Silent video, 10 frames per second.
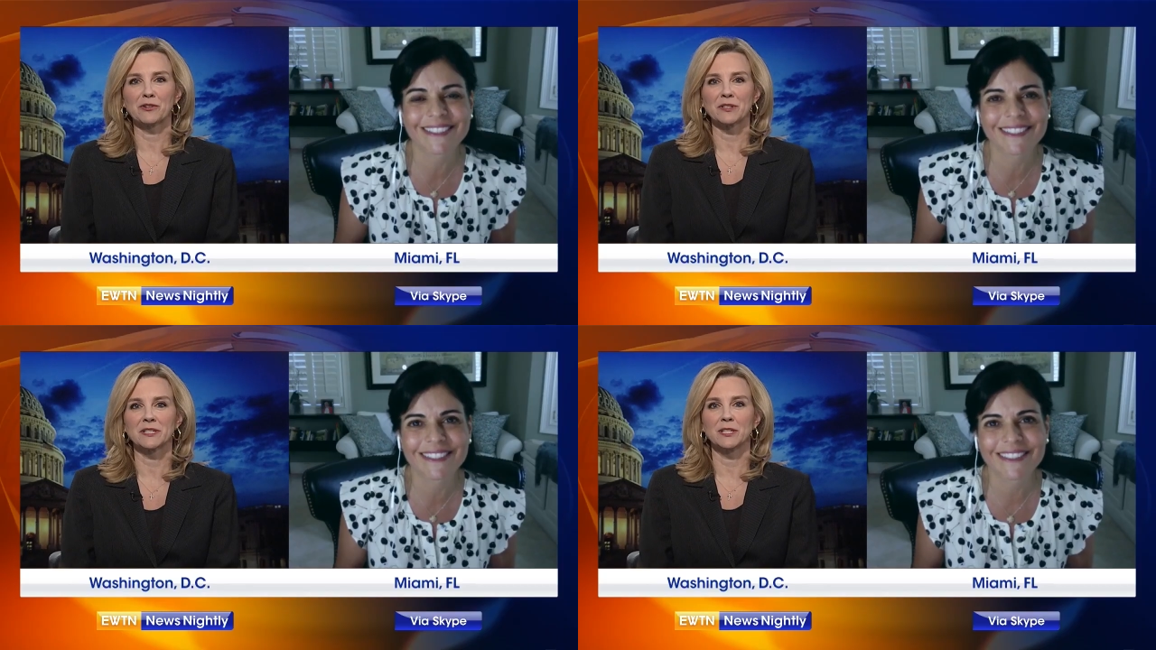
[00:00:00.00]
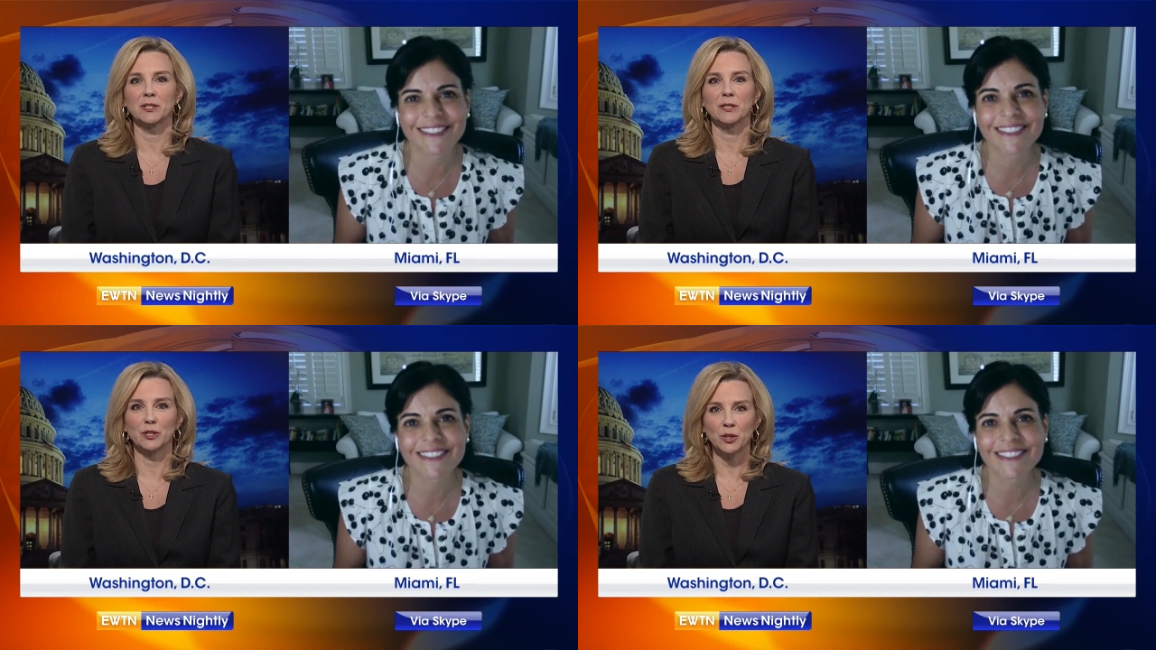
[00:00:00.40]
Speaker 1: Christie,
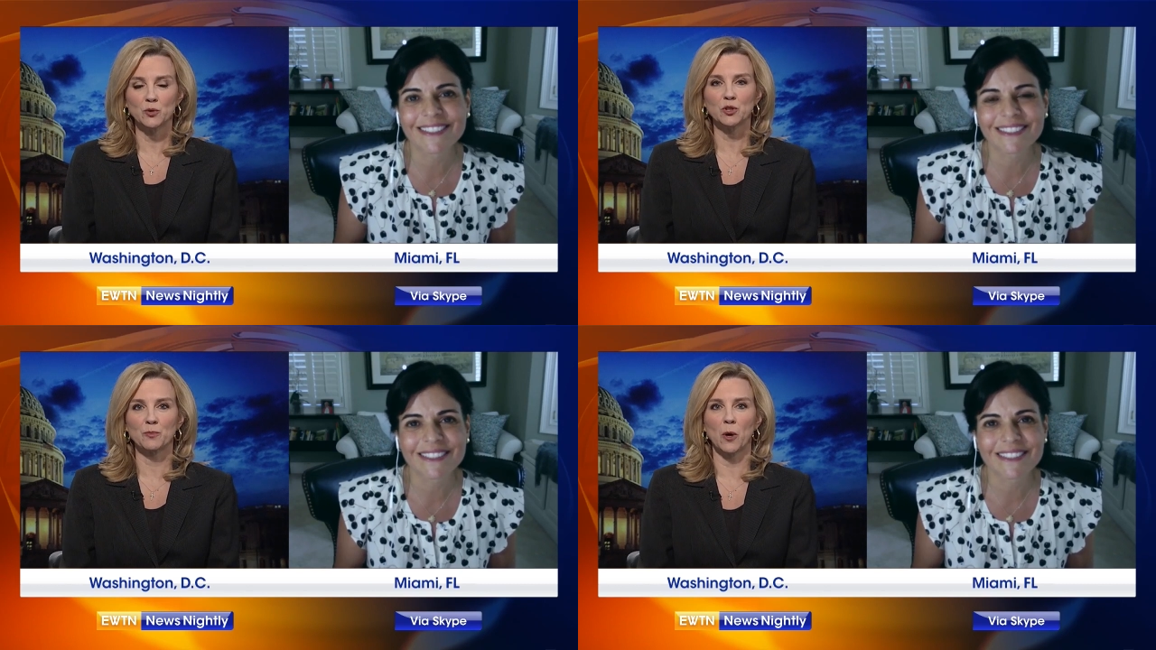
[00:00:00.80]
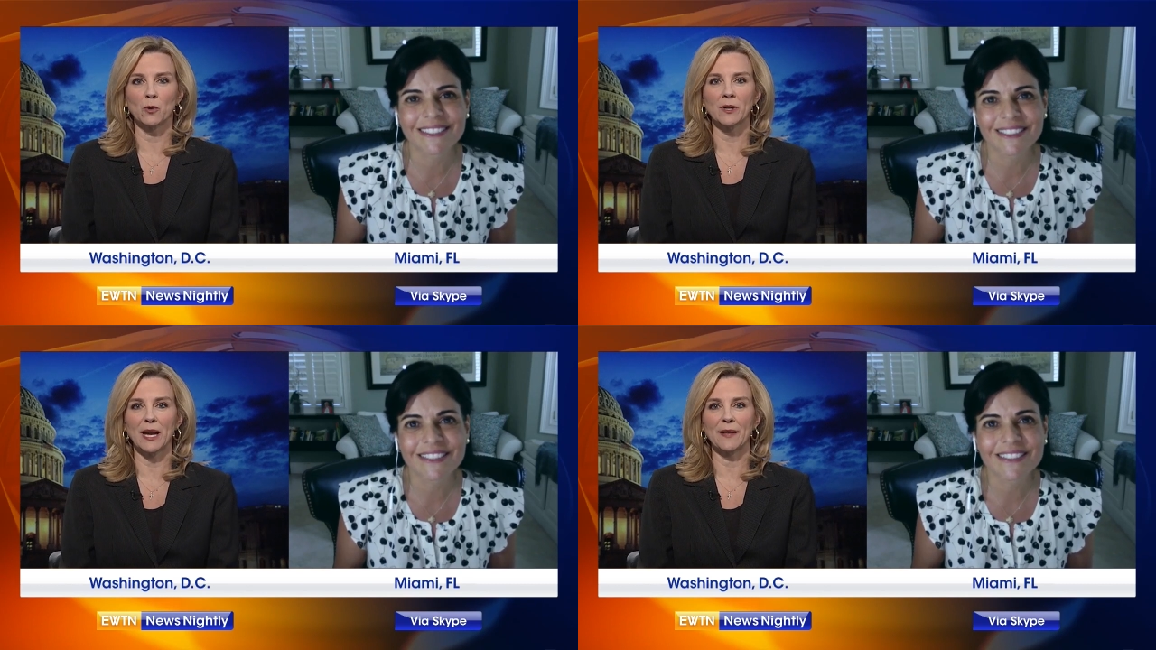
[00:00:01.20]
you
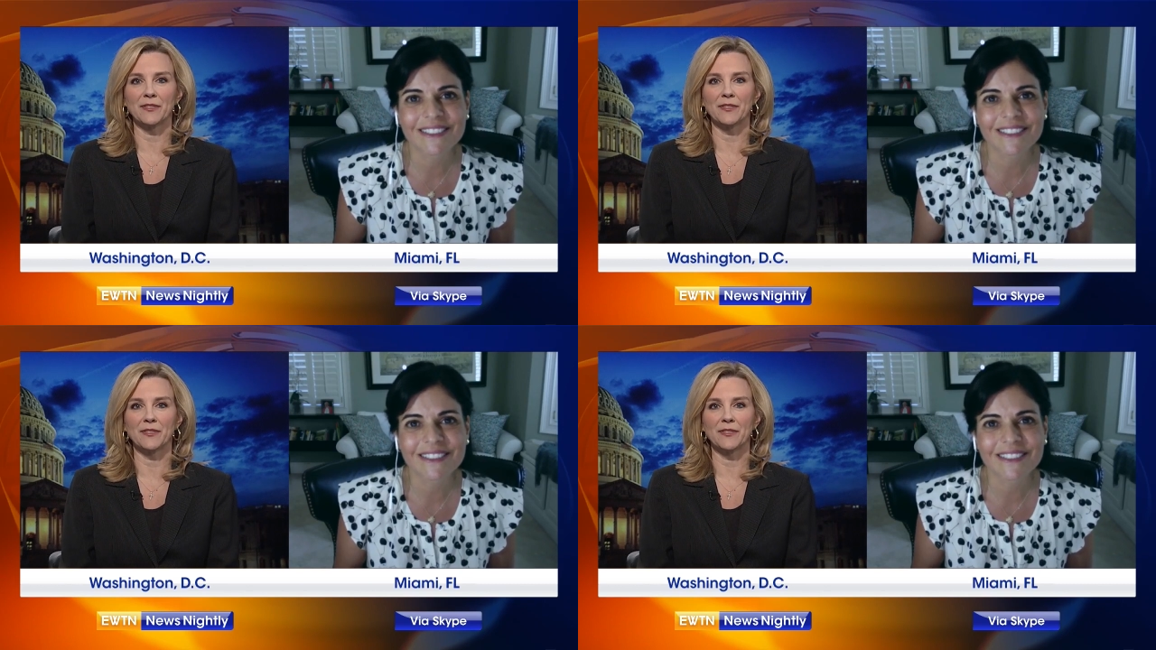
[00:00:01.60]
spoke at